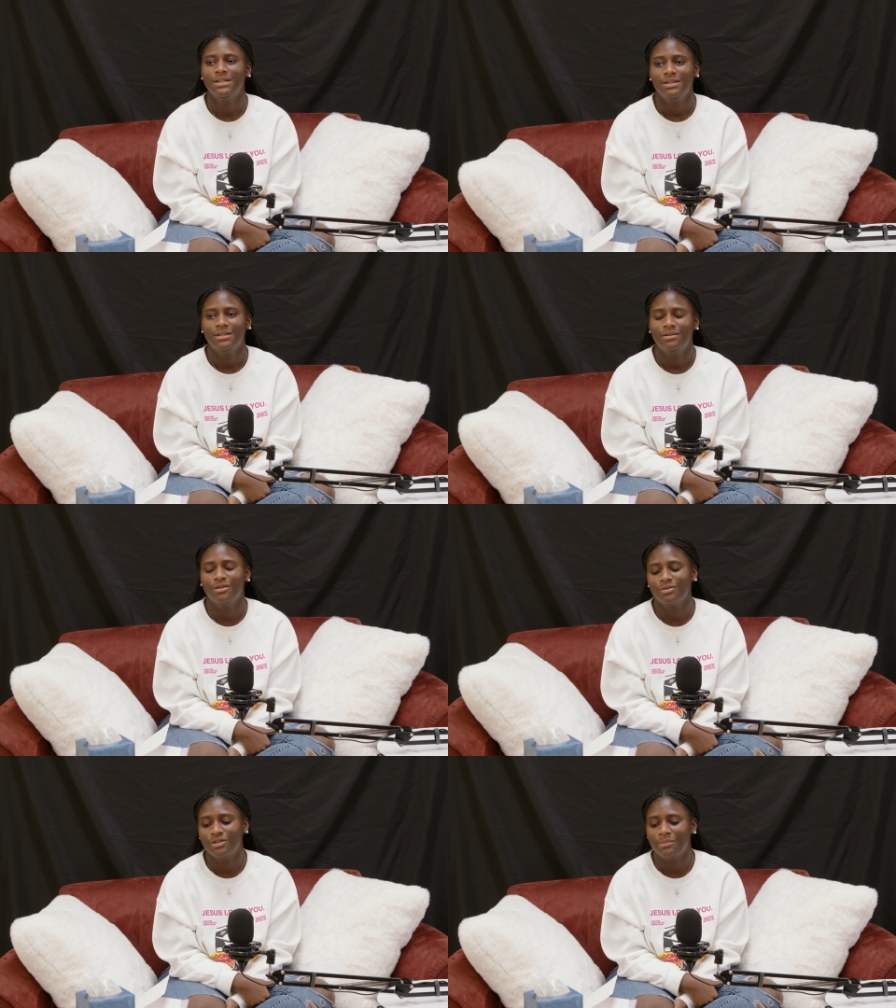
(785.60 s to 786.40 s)
one
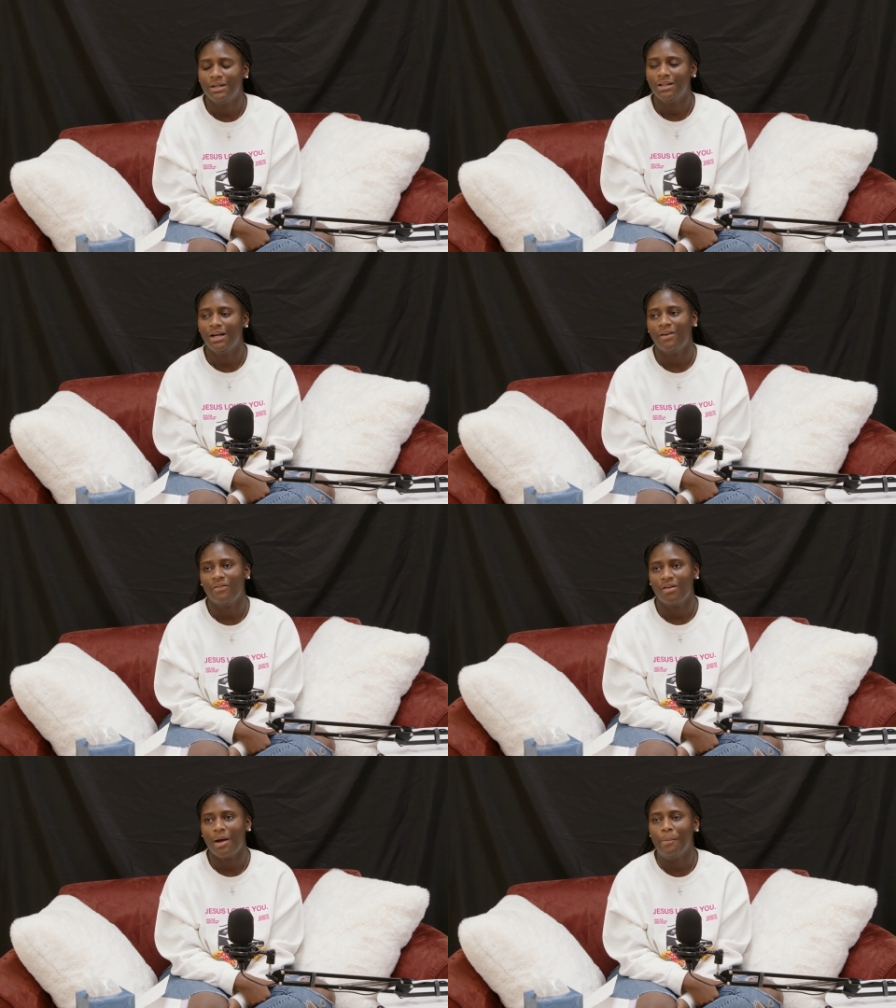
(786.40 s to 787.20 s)
should have been alive after
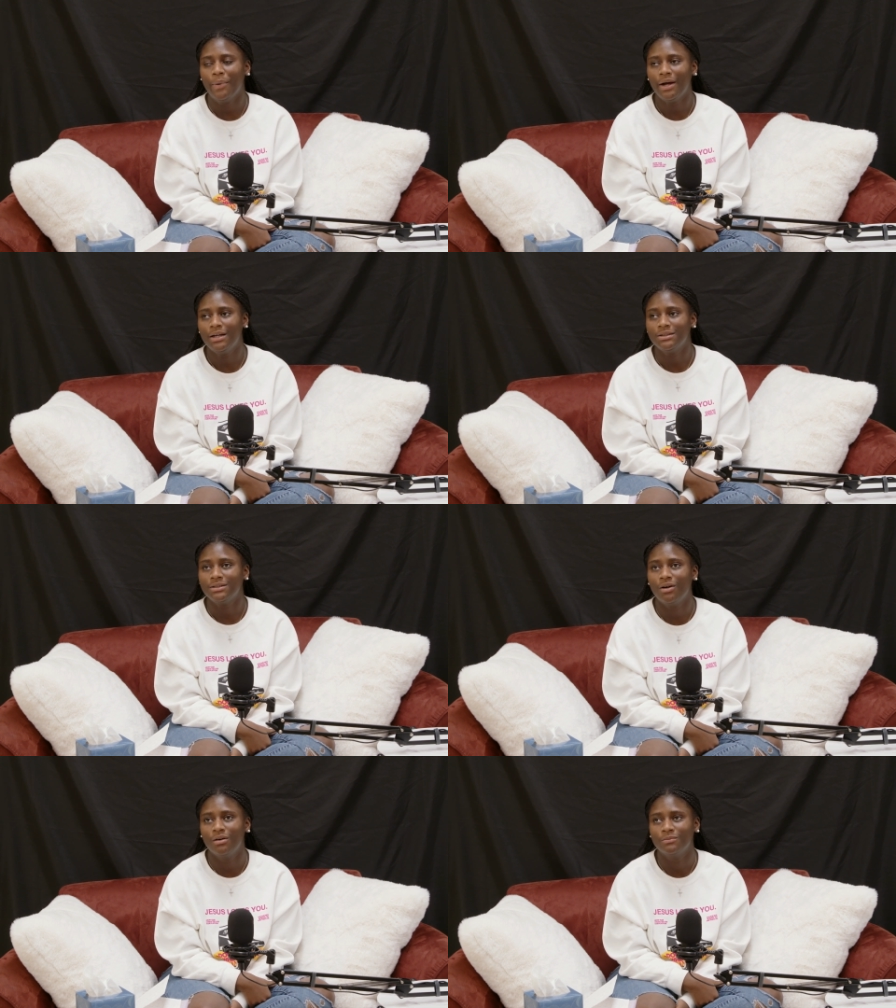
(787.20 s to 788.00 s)
that. But, so,